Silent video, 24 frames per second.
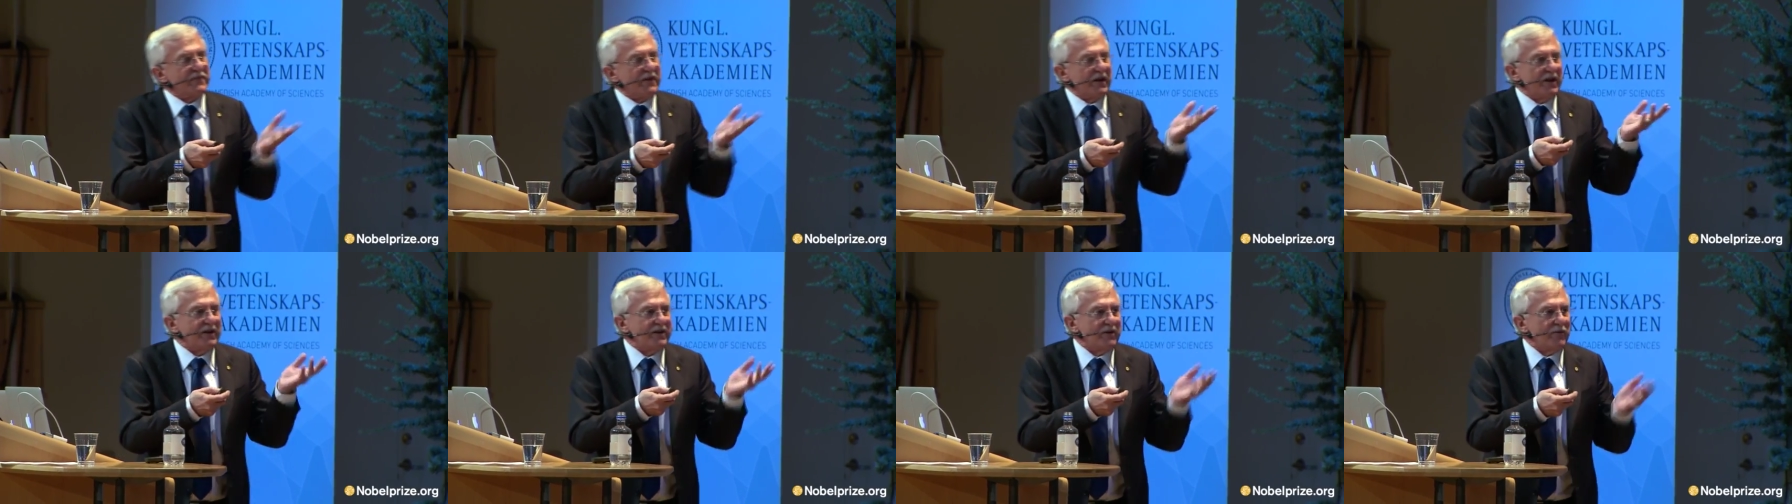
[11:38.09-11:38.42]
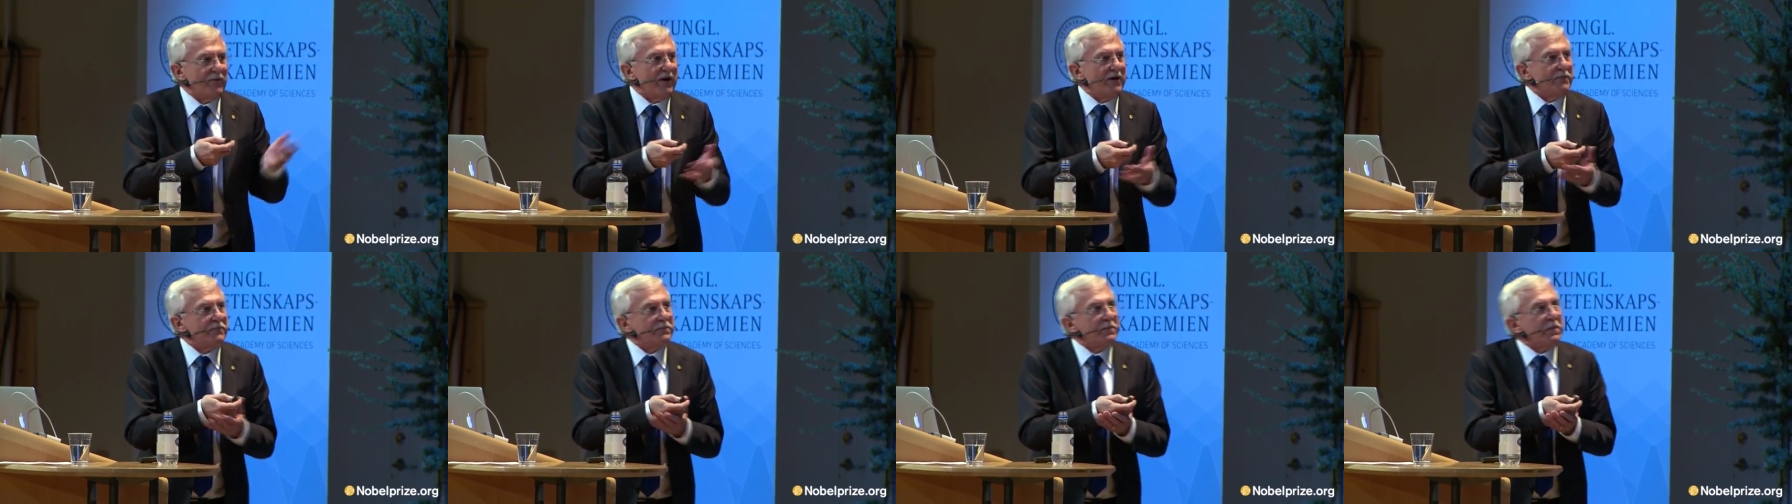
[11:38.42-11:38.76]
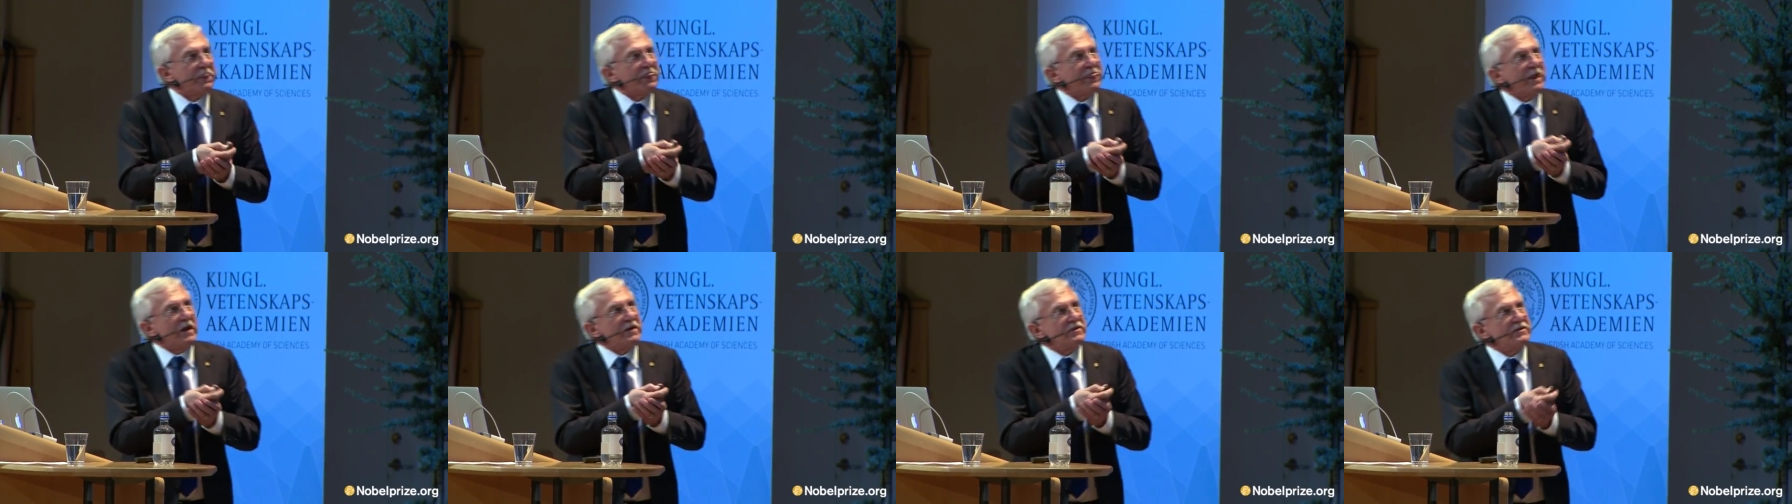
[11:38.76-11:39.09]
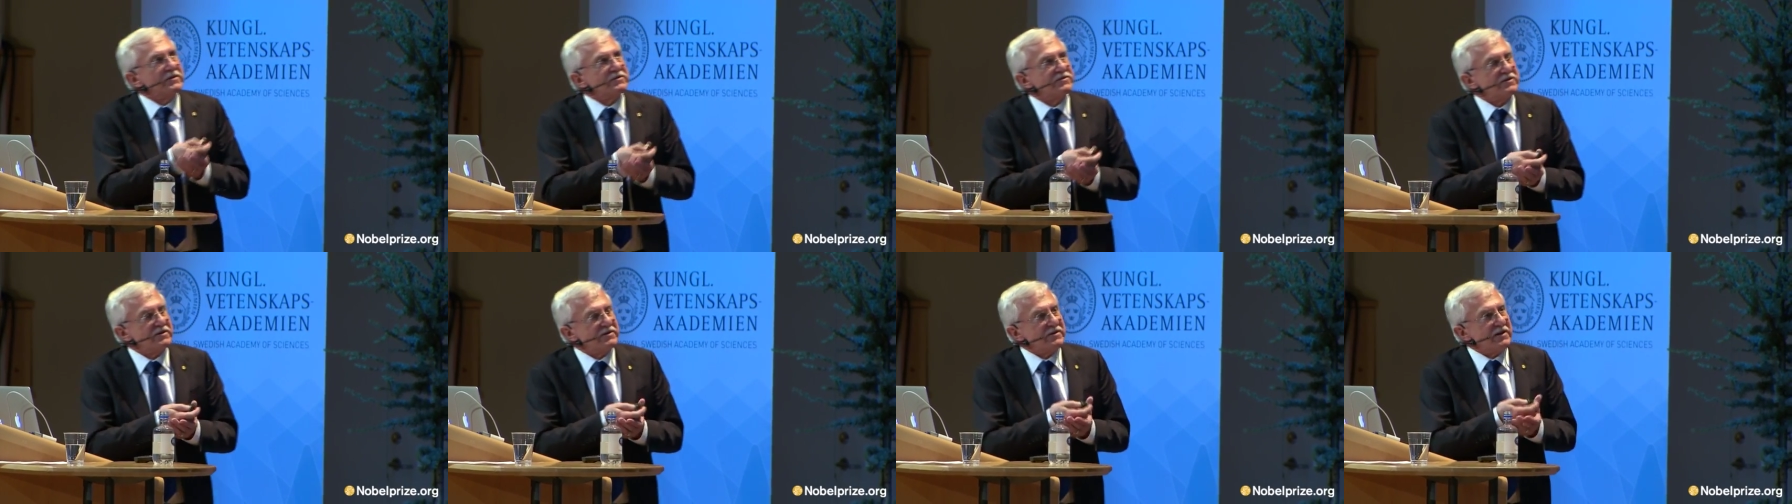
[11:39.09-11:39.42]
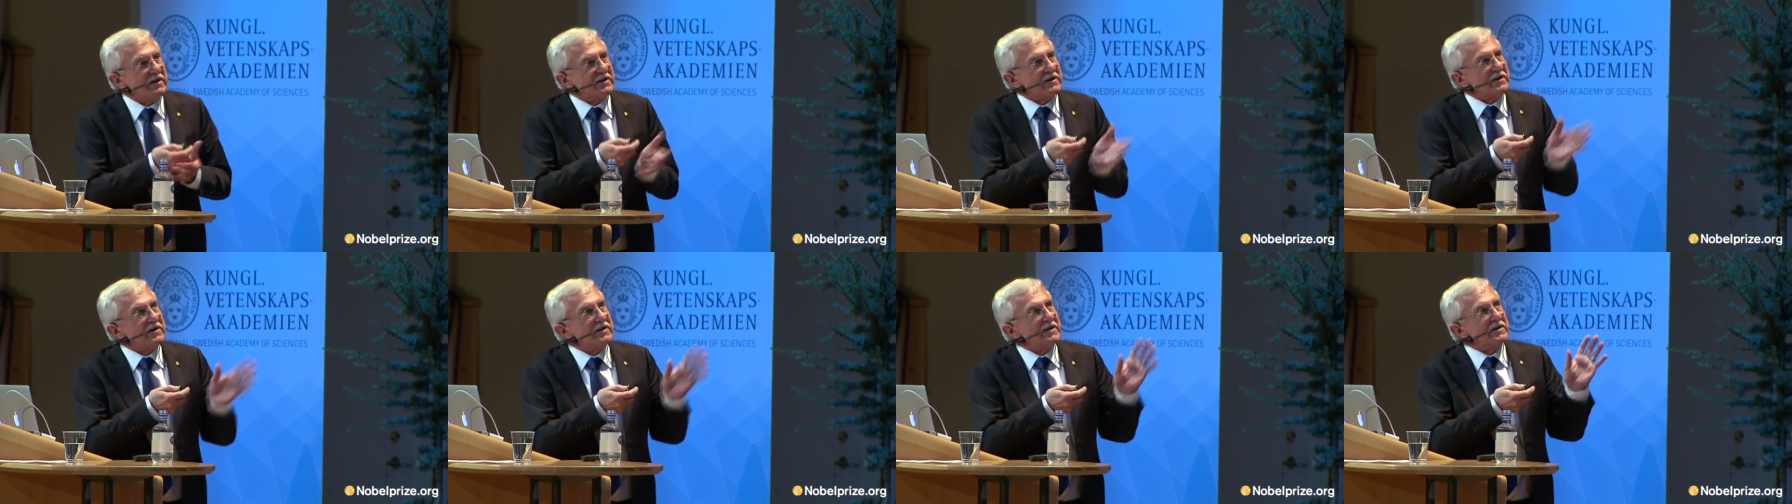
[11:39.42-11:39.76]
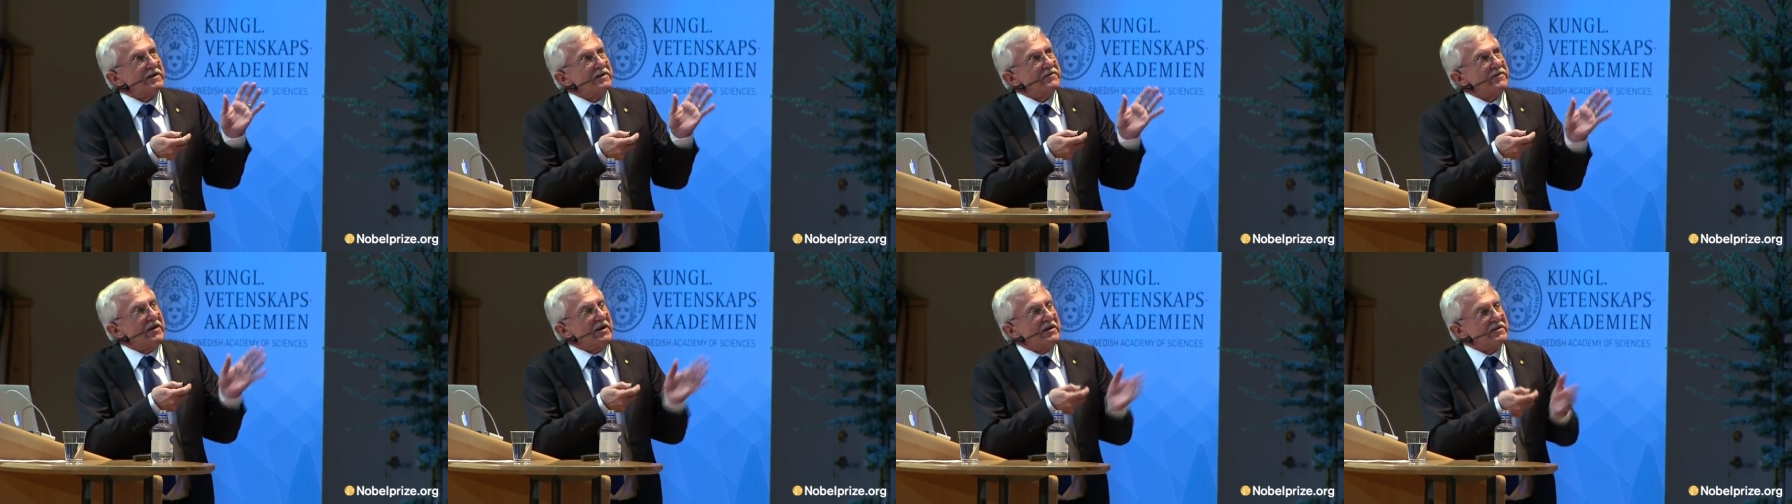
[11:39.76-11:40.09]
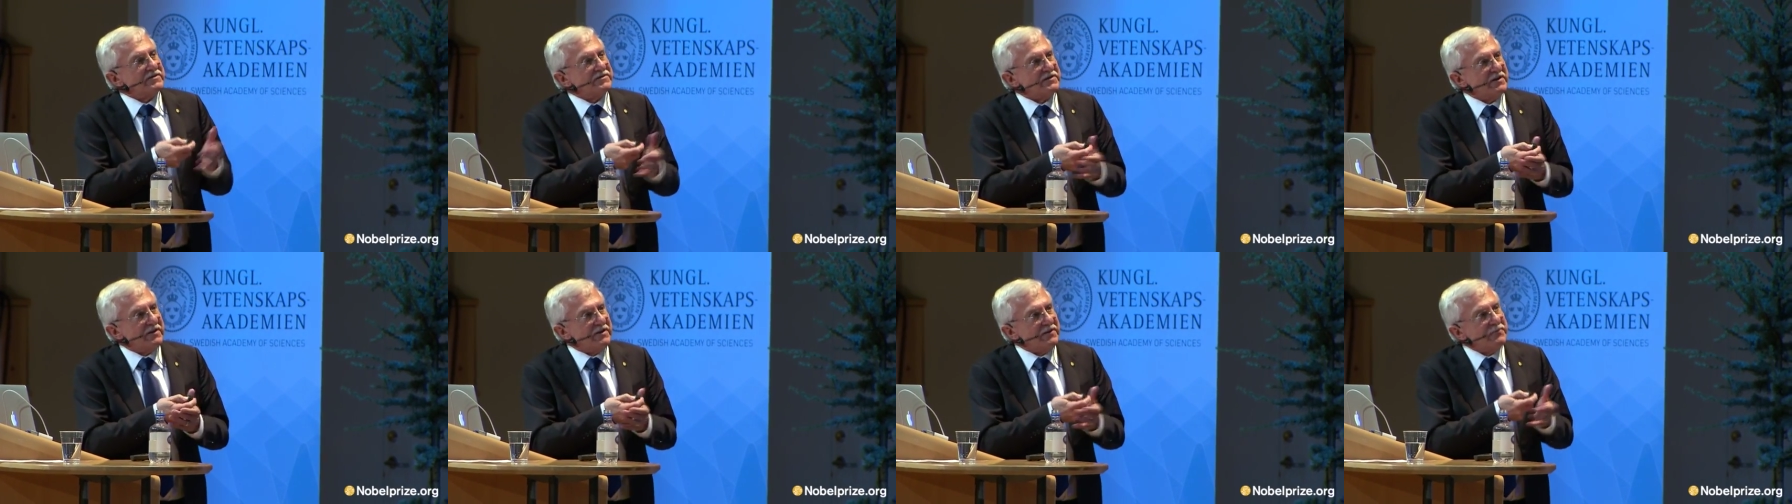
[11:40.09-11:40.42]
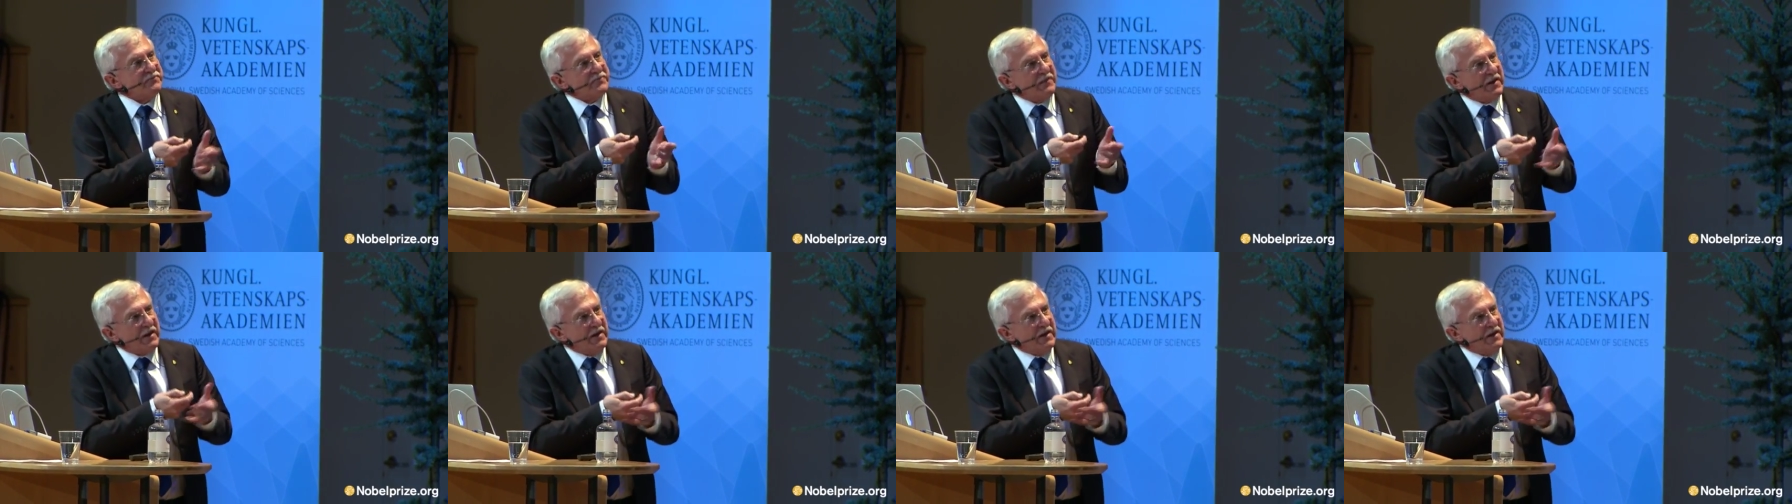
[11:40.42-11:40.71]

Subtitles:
Anyway, using that kind of assay,